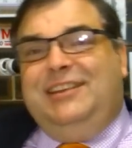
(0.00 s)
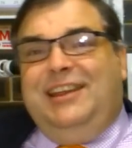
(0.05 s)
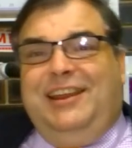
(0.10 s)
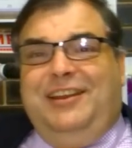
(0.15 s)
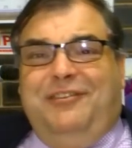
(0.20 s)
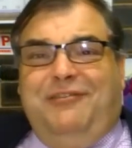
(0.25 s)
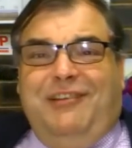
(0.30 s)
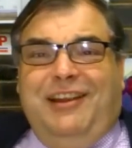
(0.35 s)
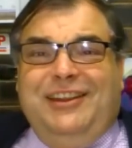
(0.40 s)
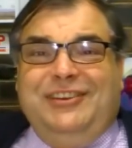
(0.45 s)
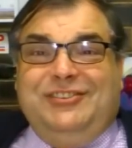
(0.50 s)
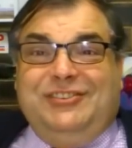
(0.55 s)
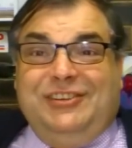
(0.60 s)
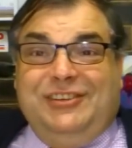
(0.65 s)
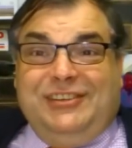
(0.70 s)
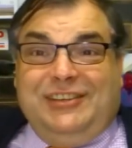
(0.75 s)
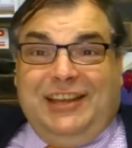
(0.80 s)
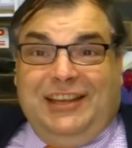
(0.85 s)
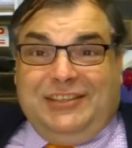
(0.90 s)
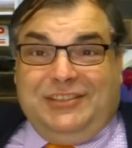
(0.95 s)

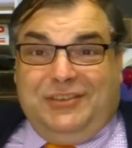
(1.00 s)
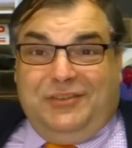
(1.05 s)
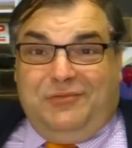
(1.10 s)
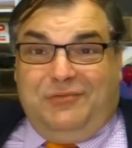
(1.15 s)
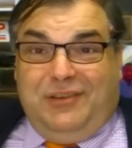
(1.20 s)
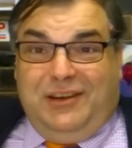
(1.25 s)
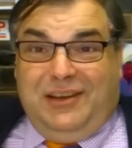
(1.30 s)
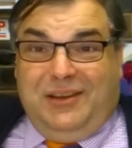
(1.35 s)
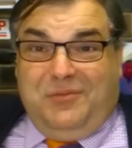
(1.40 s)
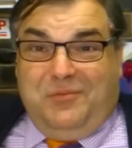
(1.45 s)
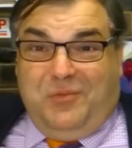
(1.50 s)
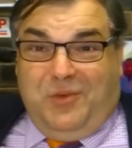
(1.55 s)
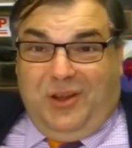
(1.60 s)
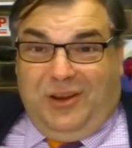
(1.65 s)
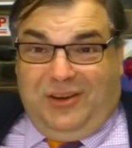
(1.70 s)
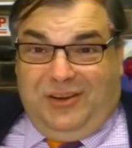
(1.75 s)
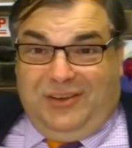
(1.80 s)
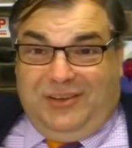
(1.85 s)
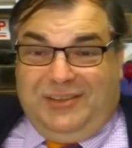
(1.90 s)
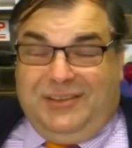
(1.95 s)
generation doesn't really
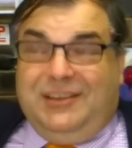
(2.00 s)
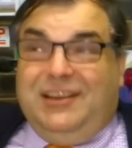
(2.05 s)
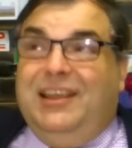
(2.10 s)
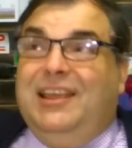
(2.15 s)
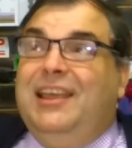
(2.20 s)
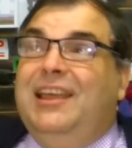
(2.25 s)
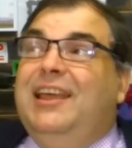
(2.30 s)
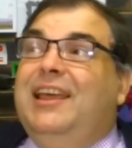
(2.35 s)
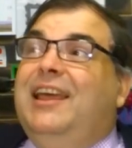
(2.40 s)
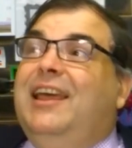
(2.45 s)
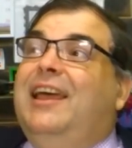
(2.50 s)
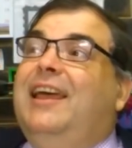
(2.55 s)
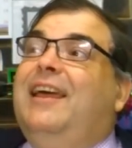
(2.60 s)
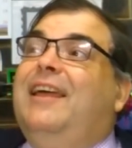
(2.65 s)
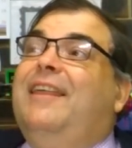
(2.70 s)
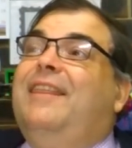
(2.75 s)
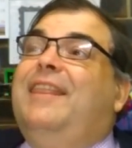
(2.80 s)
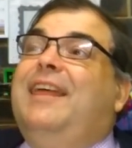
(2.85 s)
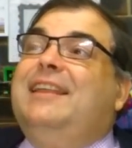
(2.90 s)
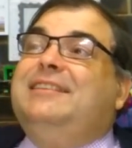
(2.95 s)
want it?
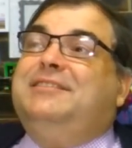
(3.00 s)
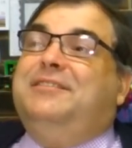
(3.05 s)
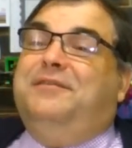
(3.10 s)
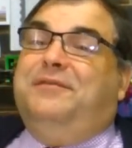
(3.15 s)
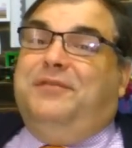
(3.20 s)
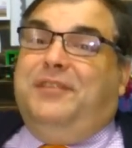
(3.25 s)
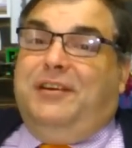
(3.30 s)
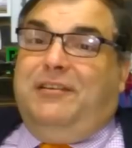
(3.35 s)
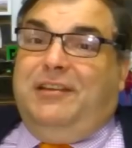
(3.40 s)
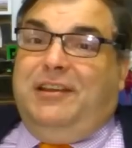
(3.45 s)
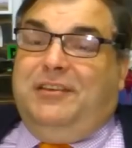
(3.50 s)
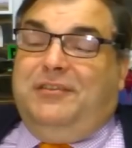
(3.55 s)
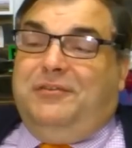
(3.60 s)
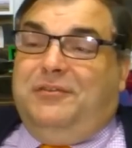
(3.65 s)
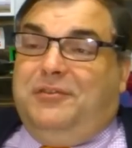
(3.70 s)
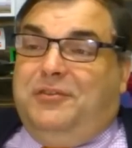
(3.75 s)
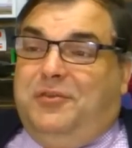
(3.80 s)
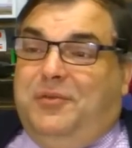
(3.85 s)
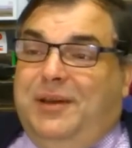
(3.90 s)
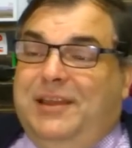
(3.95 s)
That's a very
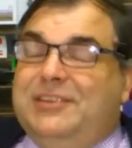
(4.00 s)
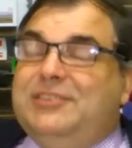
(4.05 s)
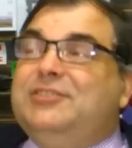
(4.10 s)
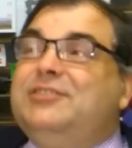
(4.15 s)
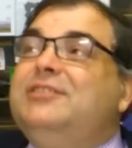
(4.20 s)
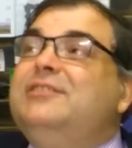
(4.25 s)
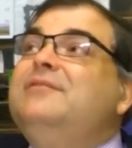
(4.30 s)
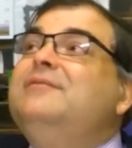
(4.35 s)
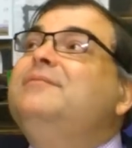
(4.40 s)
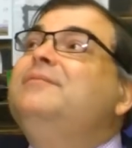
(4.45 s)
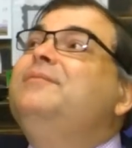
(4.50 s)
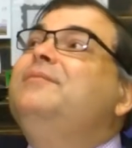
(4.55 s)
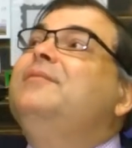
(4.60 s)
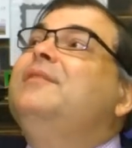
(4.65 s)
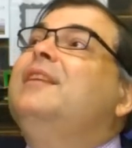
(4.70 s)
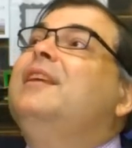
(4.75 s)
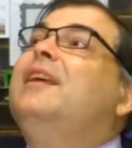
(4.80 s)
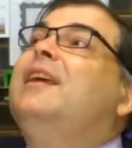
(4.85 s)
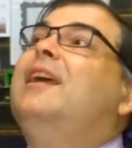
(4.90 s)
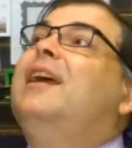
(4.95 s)
good question.
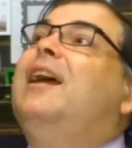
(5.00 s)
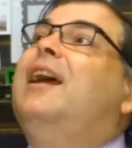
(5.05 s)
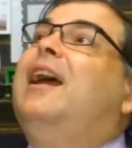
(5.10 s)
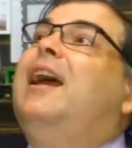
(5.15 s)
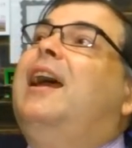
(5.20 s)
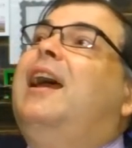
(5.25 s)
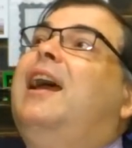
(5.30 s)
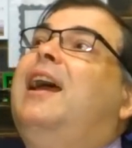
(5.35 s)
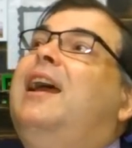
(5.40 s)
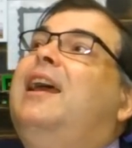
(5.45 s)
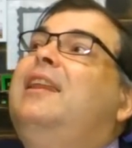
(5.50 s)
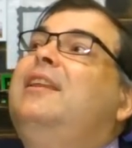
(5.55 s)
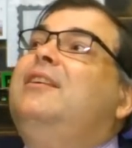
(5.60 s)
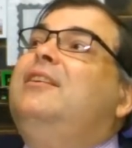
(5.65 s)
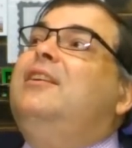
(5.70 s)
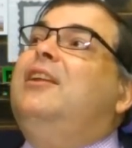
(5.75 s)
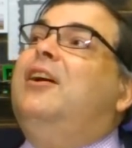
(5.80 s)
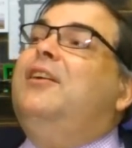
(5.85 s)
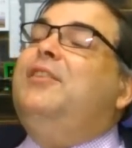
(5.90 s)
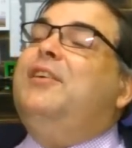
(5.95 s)
And
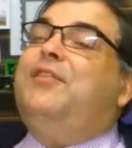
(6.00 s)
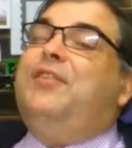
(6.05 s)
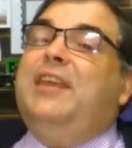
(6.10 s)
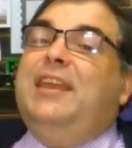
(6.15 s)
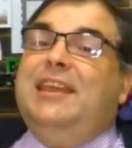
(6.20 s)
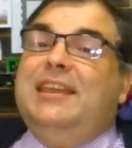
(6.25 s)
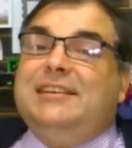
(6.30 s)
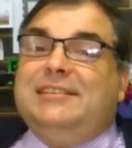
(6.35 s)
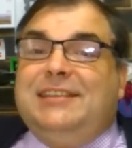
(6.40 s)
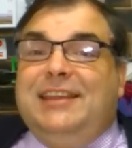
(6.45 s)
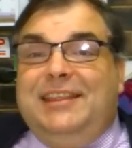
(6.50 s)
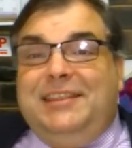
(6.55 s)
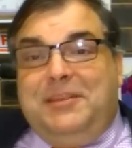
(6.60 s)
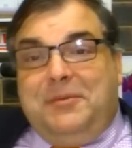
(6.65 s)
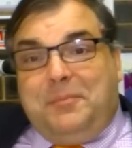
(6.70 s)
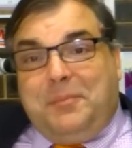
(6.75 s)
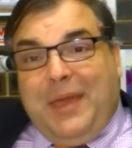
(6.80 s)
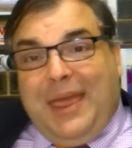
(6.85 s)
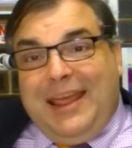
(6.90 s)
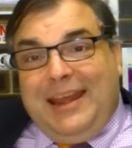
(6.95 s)
you know the thing is, in the
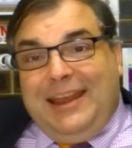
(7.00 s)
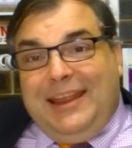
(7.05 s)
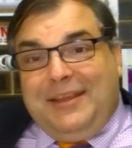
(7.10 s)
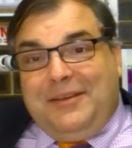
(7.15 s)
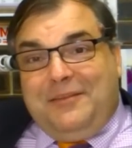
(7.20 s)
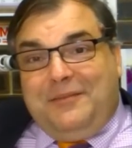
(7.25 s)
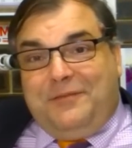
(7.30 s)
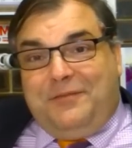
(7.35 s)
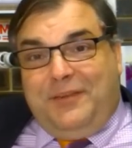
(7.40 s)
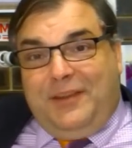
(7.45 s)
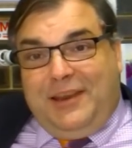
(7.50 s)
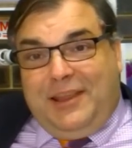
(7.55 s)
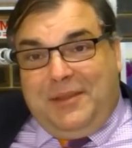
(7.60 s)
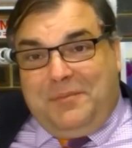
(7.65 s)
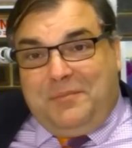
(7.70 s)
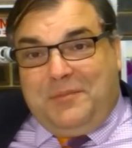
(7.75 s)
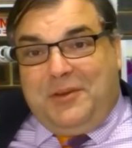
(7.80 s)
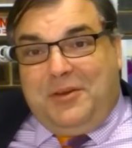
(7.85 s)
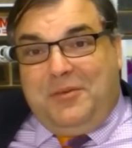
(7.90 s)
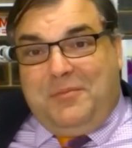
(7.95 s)
Patek
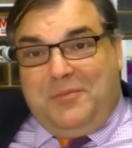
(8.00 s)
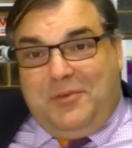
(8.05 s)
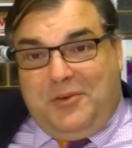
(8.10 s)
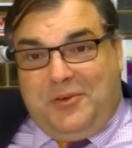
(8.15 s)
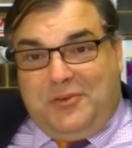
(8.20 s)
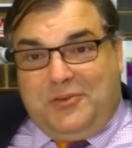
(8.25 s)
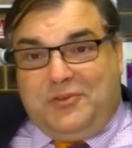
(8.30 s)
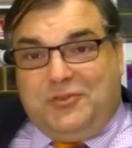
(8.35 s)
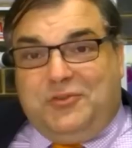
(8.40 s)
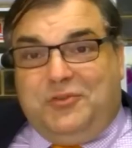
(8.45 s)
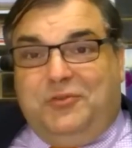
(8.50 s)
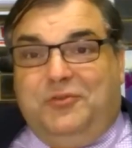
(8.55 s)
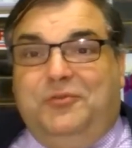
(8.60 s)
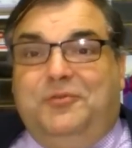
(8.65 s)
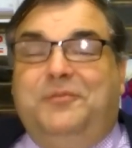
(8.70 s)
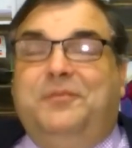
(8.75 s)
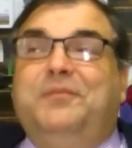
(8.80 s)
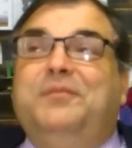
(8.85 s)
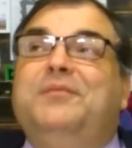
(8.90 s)
Philippe commercial,